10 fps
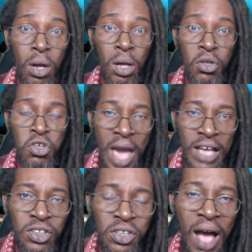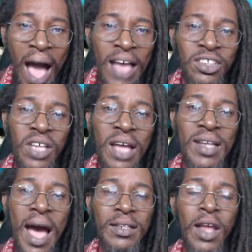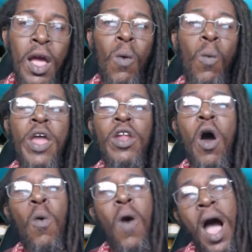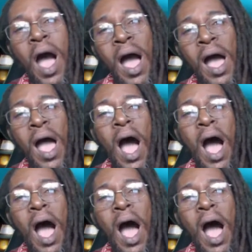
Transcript: Yes, I said that. We no want